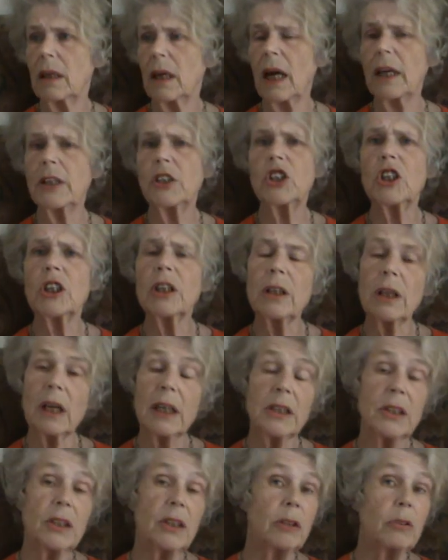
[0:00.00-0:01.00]

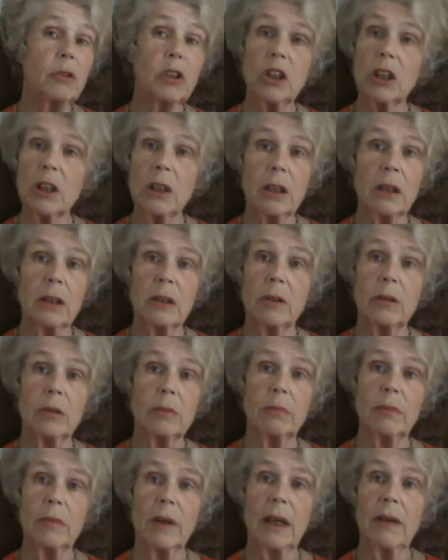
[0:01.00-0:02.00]
I still journal
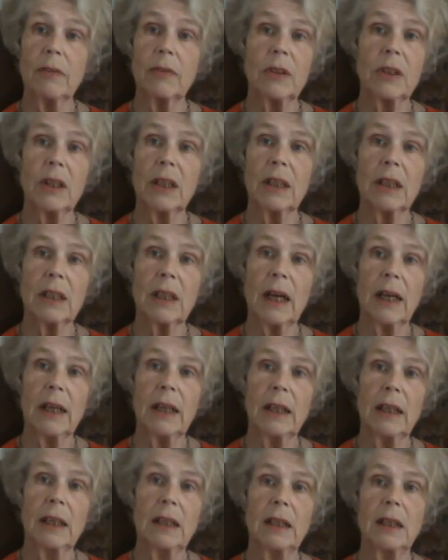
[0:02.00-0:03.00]
everything that I
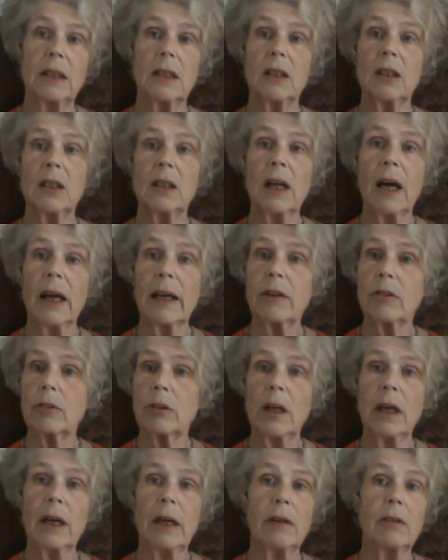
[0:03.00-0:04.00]
eat and I
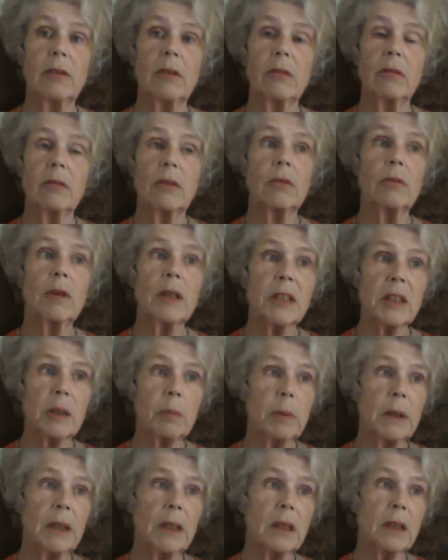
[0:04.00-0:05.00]
create the
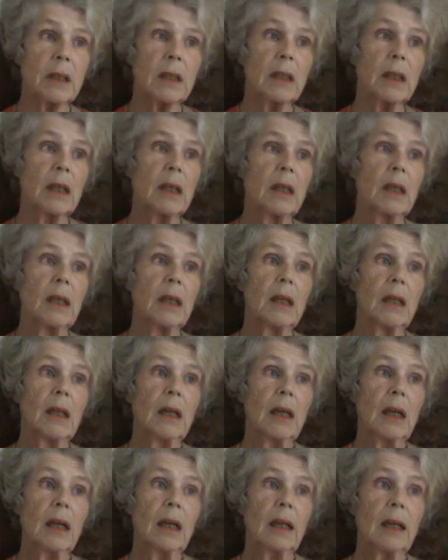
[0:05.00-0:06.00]
recipes
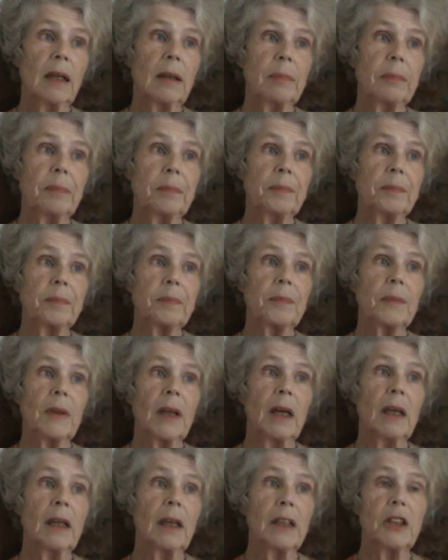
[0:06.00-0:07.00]

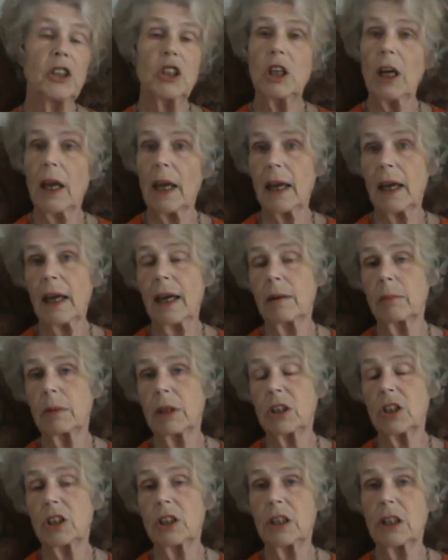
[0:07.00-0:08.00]
and I check how
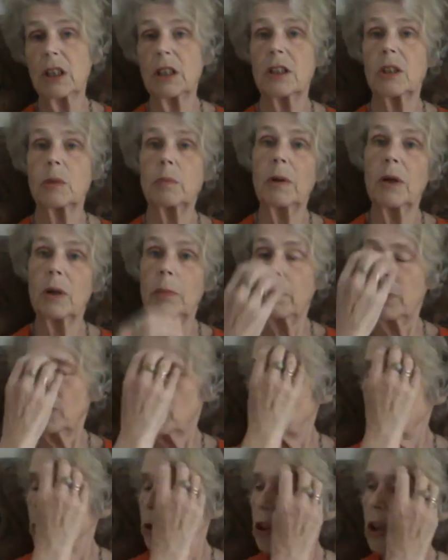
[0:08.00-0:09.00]
much it is per
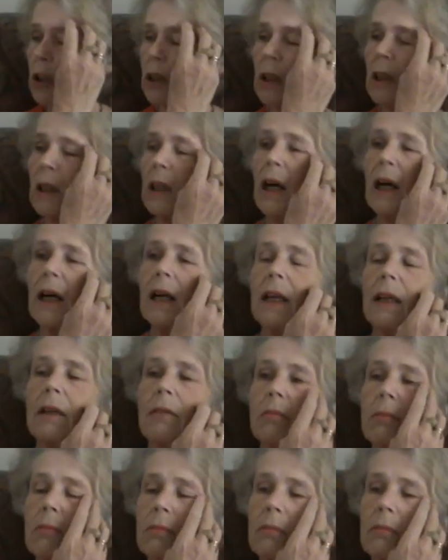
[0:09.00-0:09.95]
portion and I,